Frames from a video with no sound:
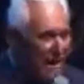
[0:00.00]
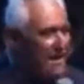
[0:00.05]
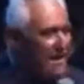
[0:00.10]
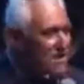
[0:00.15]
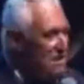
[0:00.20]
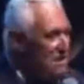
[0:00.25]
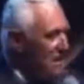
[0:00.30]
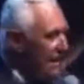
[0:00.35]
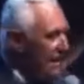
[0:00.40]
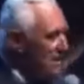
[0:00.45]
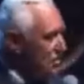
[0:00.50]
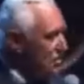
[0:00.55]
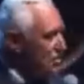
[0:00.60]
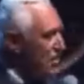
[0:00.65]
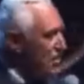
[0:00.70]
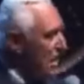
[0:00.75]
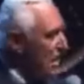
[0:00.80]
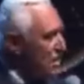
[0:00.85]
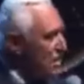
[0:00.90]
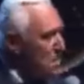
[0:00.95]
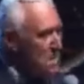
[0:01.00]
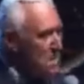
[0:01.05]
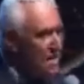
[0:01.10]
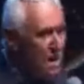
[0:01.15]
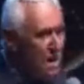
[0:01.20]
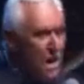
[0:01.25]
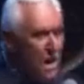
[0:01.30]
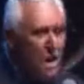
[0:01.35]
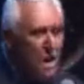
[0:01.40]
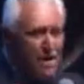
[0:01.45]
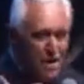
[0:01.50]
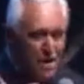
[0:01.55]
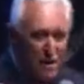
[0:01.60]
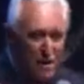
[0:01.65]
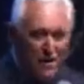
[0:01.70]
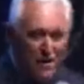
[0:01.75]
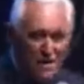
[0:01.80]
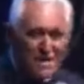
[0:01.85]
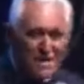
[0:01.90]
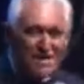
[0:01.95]
ladies and gentlemen, there
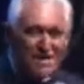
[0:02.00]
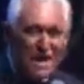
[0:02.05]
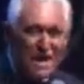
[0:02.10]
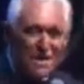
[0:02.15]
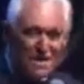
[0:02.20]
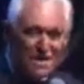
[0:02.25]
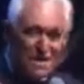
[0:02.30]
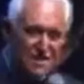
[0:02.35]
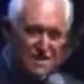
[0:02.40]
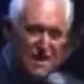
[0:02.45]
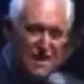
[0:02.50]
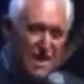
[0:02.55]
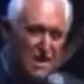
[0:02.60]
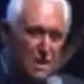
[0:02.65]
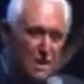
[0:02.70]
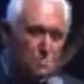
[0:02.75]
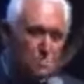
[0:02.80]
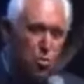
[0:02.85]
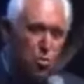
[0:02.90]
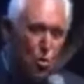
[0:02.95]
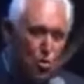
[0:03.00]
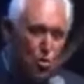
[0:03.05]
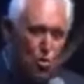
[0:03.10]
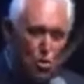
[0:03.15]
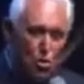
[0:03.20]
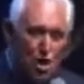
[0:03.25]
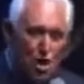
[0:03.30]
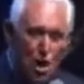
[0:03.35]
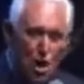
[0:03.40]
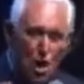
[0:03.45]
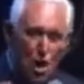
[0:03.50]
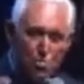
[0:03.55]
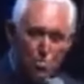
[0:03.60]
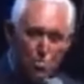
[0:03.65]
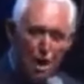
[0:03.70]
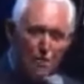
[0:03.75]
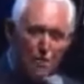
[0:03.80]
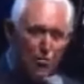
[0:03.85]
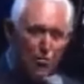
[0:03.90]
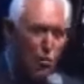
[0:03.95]
is a satanic portal above the
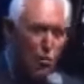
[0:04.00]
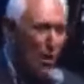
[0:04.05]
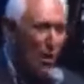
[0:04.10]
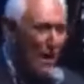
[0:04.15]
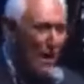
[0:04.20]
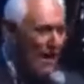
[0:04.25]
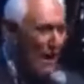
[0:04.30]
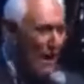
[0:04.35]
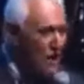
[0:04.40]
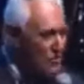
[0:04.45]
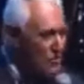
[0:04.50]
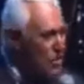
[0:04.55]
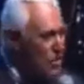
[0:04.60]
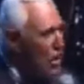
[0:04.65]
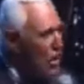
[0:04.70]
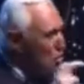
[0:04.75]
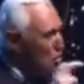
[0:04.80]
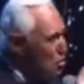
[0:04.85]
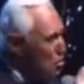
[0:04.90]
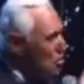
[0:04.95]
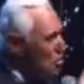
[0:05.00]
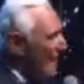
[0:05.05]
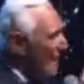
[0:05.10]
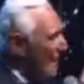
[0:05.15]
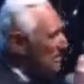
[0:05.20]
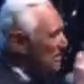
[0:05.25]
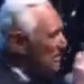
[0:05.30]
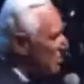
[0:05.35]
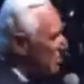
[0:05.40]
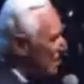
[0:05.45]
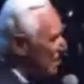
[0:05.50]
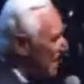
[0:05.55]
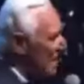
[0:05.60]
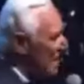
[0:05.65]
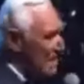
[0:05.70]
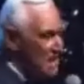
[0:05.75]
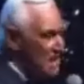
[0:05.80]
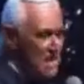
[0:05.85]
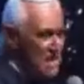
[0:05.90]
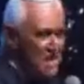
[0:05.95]
White House. You can see it
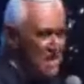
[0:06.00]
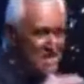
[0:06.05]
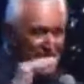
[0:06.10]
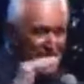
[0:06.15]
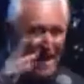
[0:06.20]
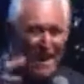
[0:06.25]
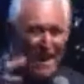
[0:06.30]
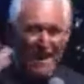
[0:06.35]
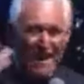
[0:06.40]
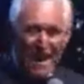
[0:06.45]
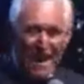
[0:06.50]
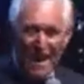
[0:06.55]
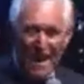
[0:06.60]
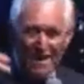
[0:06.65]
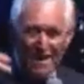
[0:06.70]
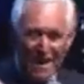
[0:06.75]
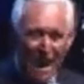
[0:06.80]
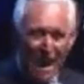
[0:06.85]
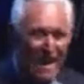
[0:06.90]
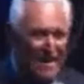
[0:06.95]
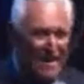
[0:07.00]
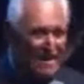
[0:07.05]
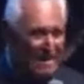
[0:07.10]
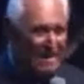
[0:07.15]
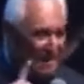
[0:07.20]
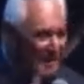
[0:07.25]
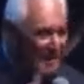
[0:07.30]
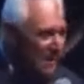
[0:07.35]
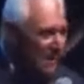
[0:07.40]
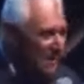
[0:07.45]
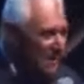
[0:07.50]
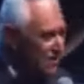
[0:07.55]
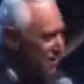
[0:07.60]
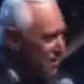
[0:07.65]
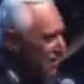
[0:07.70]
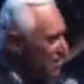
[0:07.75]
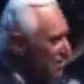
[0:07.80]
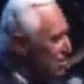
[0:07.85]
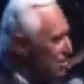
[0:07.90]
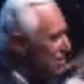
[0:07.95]
day and night. It
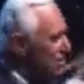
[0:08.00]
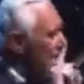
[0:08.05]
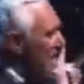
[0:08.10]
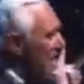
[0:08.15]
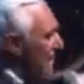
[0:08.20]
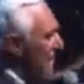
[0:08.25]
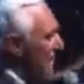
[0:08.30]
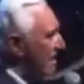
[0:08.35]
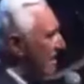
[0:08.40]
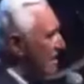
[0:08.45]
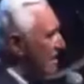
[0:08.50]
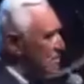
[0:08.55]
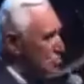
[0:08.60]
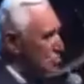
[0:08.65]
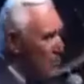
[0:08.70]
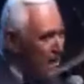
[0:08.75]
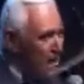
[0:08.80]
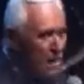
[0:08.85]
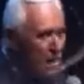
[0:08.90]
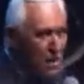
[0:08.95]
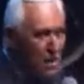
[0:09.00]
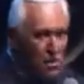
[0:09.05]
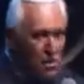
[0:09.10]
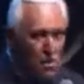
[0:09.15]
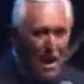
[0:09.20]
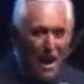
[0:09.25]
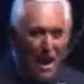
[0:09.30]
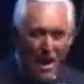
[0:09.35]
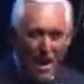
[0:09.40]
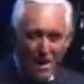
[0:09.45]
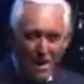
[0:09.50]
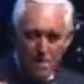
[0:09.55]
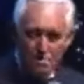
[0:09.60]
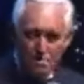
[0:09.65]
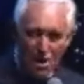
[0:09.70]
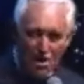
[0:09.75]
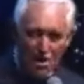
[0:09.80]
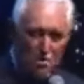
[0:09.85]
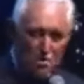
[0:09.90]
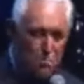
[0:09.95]
exists, it is real, and it
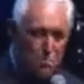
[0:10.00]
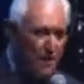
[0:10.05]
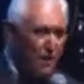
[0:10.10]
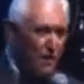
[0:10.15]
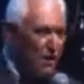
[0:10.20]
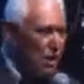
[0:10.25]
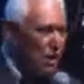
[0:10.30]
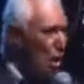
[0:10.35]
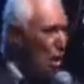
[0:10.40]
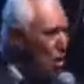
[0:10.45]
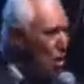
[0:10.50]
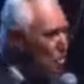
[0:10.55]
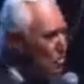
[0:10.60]
must be closed,